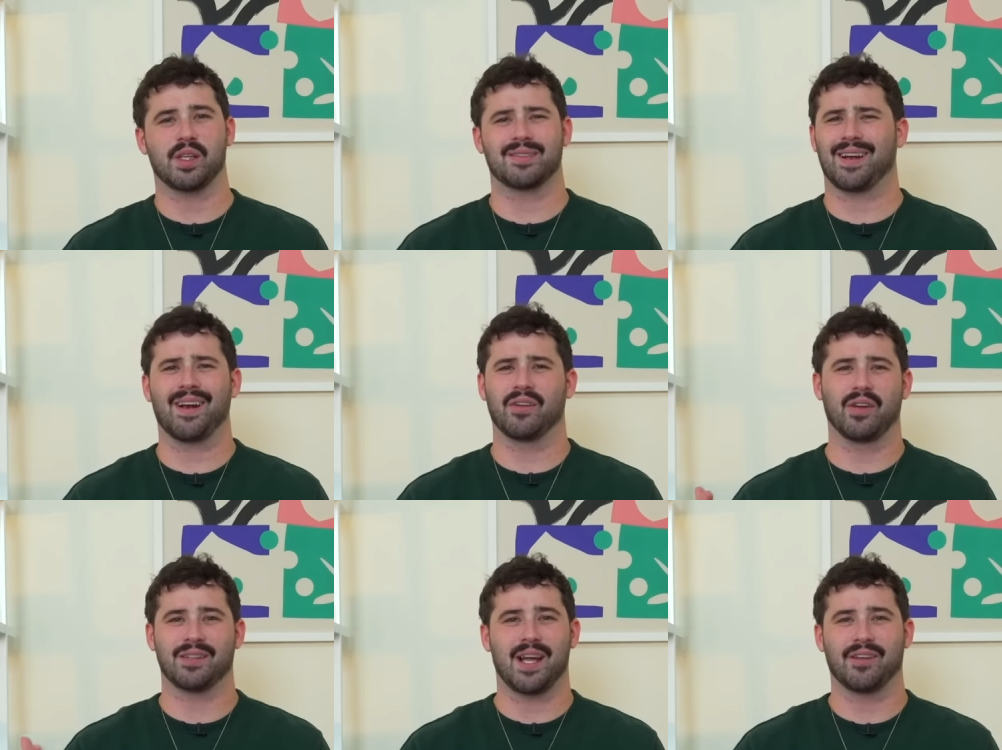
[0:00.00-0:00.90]
He's like, I don't
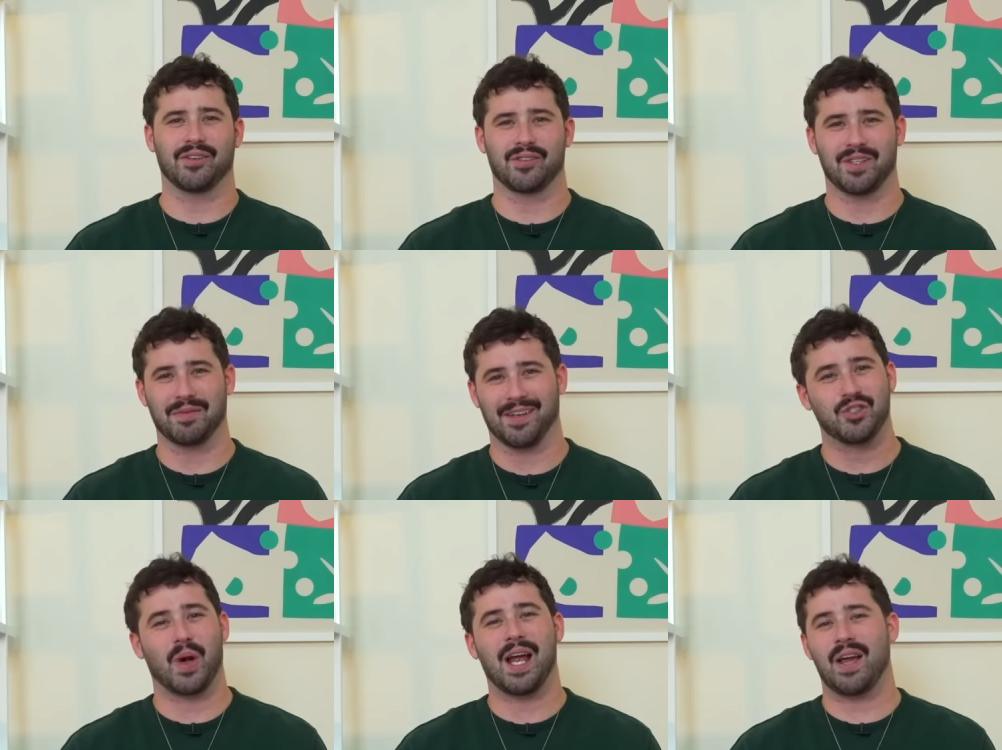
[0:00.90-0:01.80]
know, Italian or something.
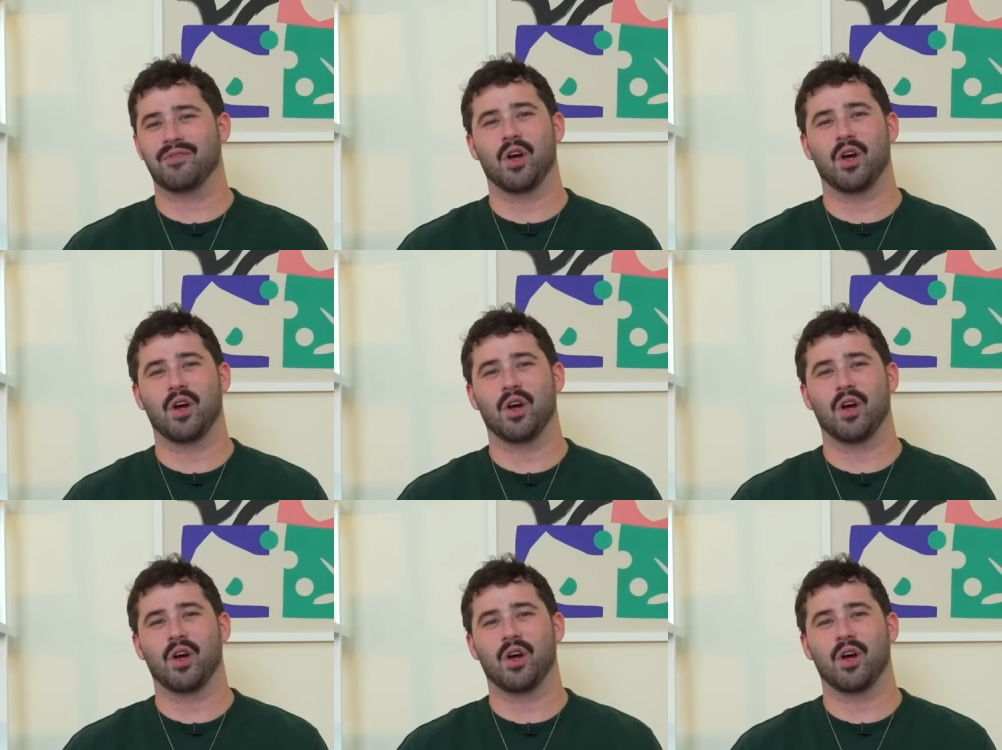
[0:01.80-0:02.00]
So I have